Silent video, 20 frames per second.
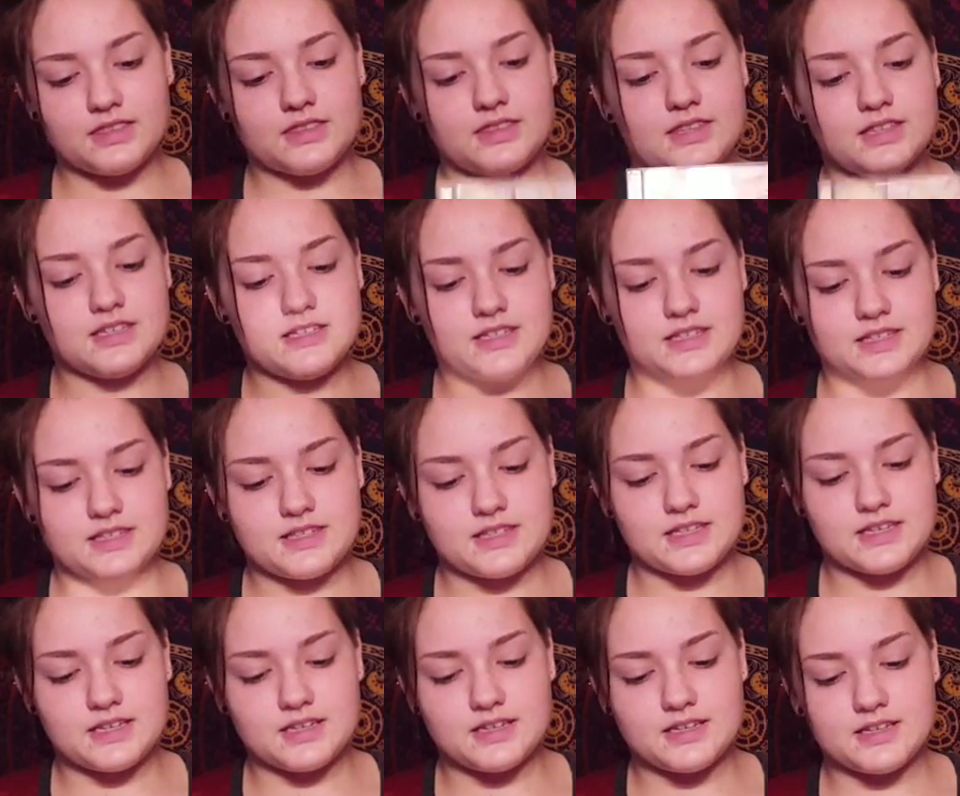This
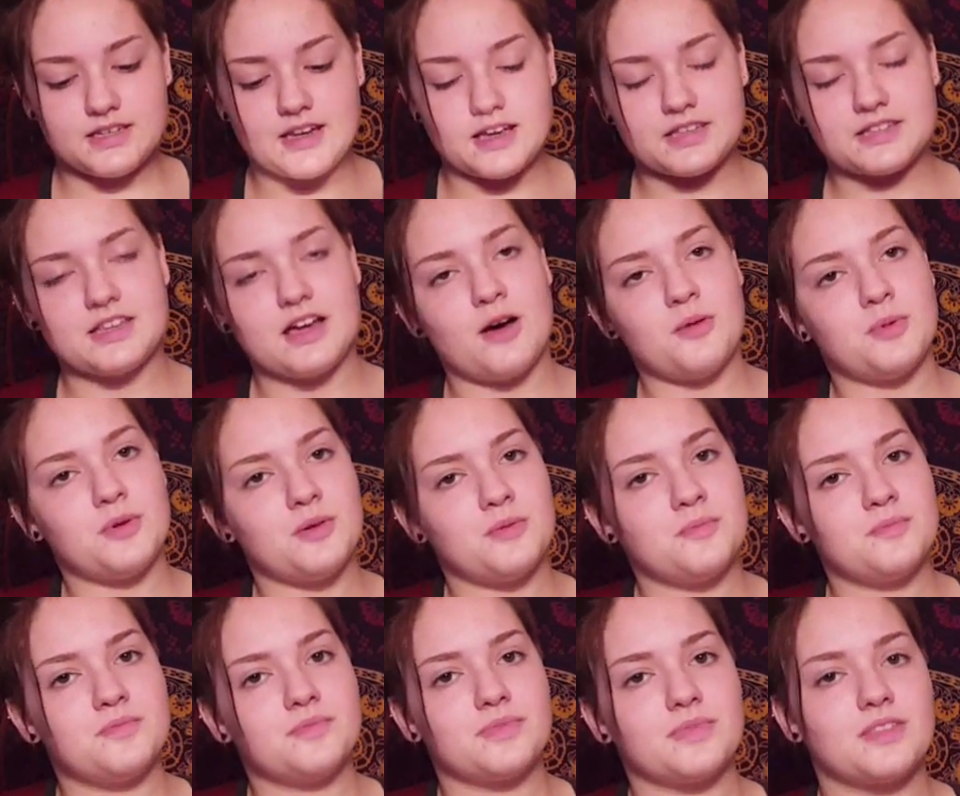next
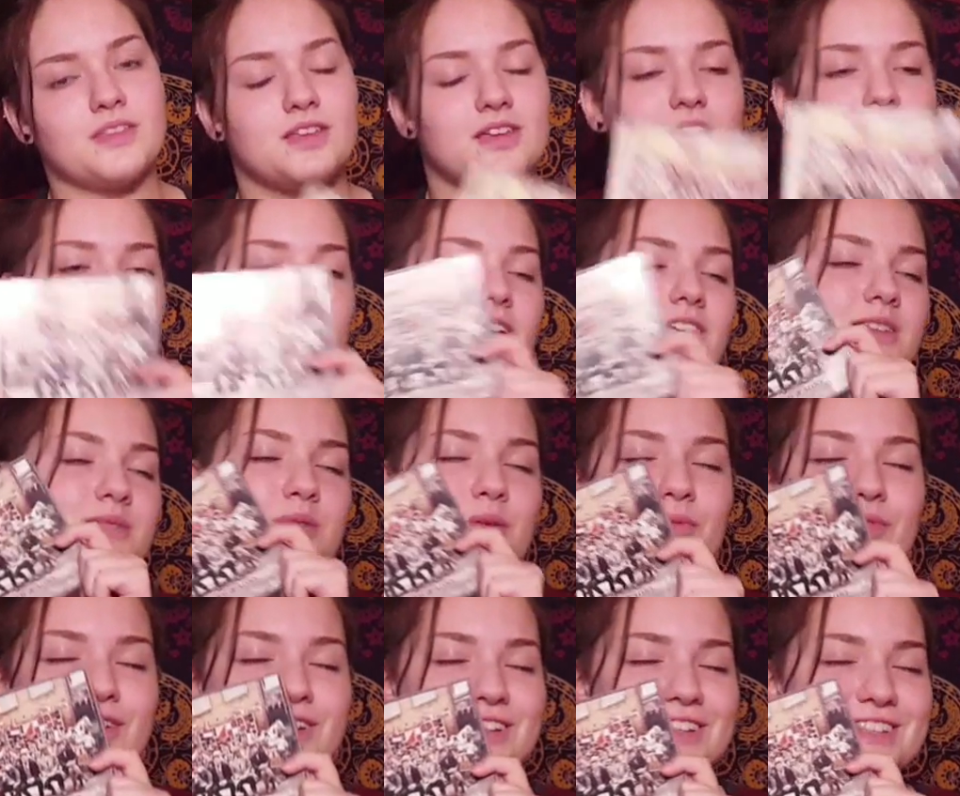album is
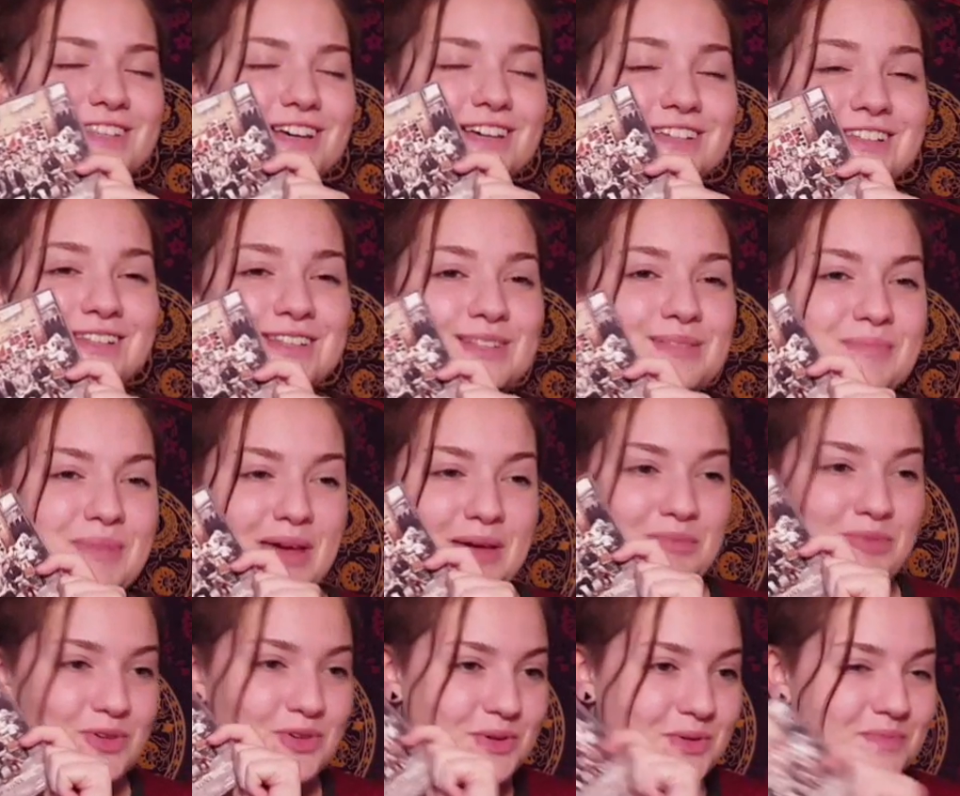Mumford & Sons,
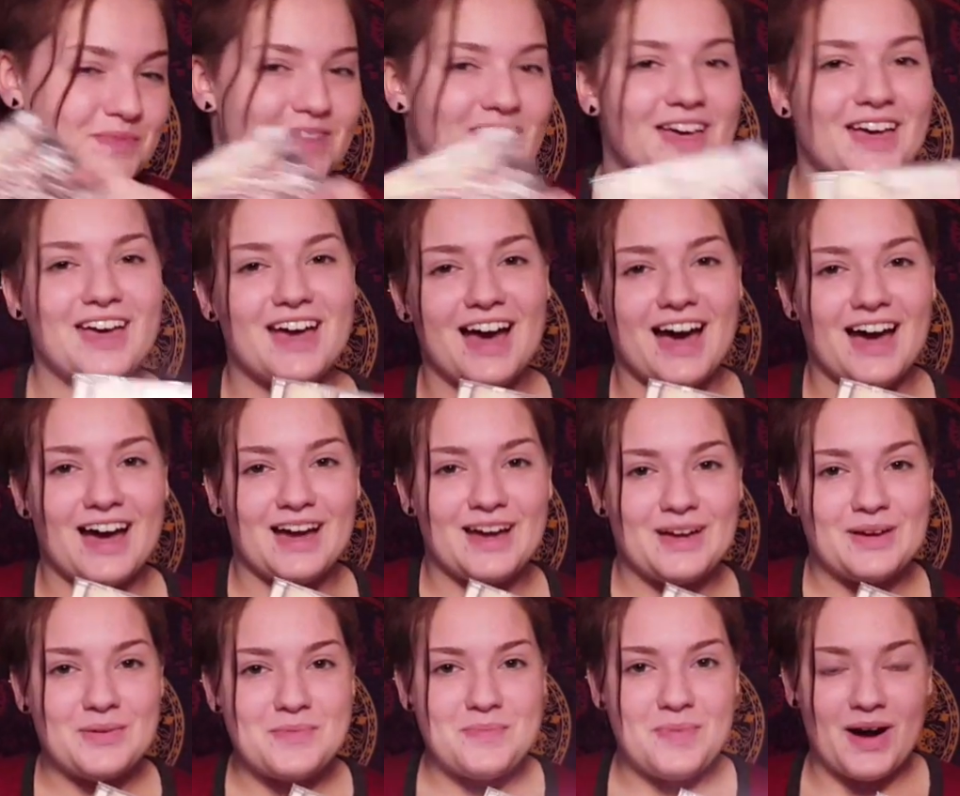Babel.
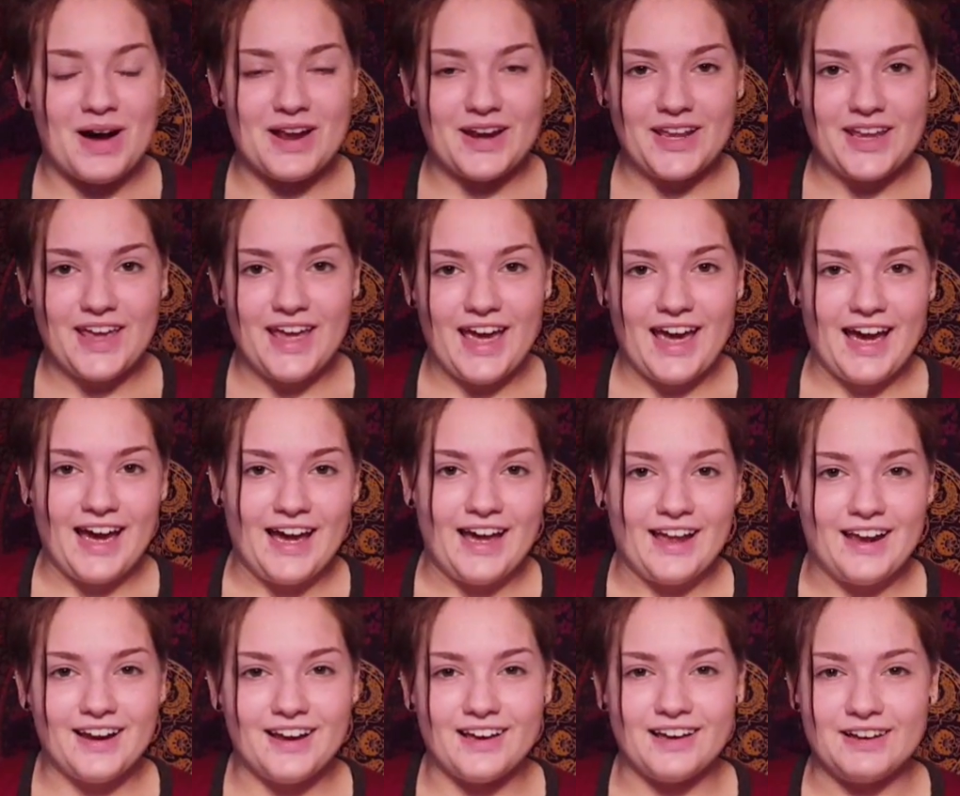I bought it
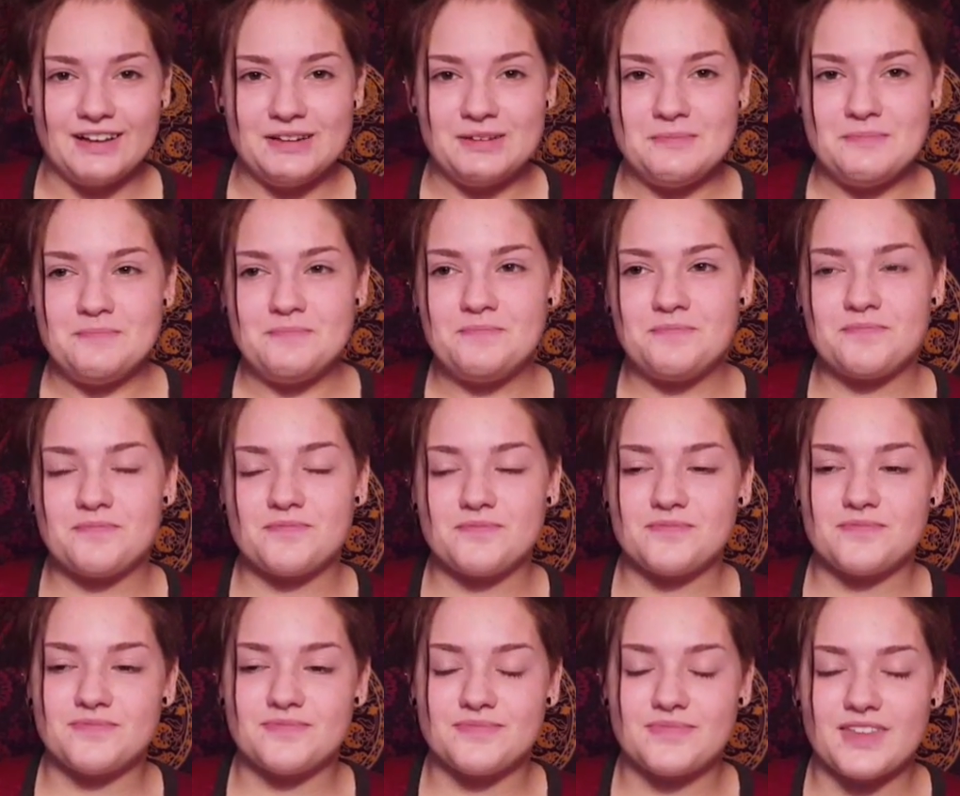at
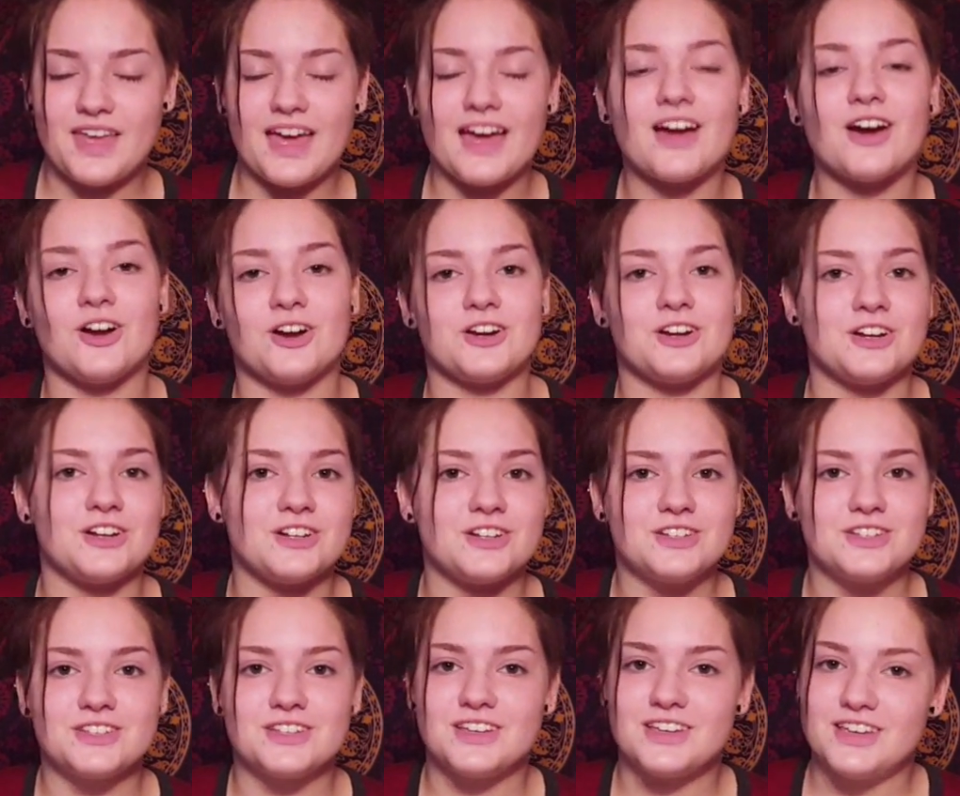
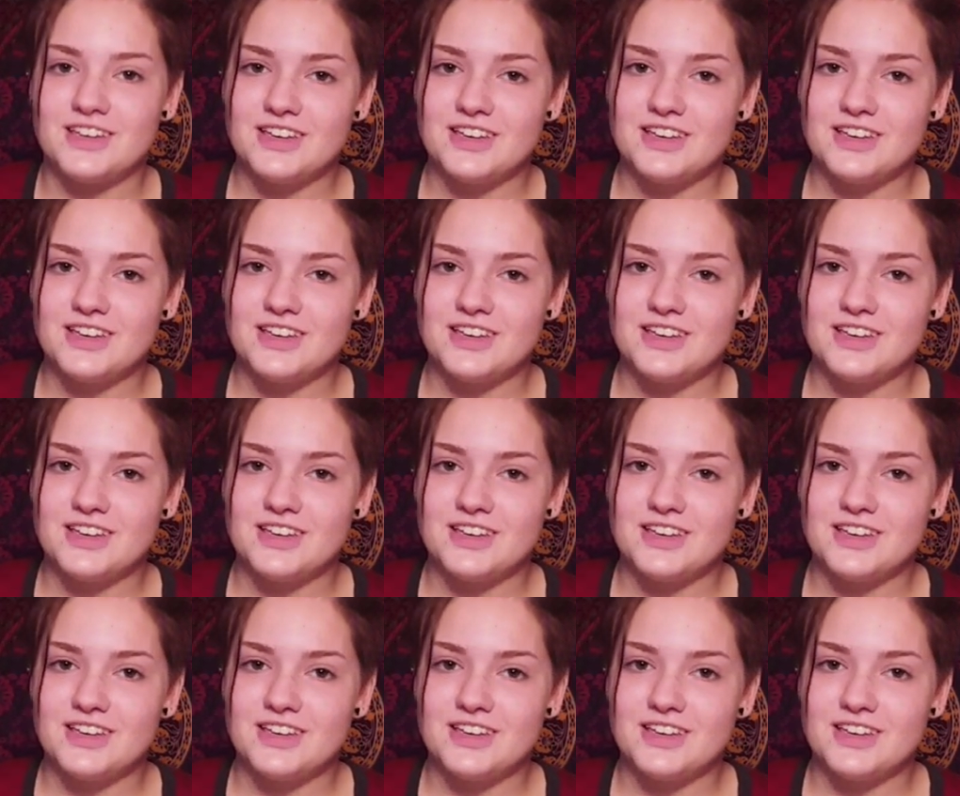Gardeners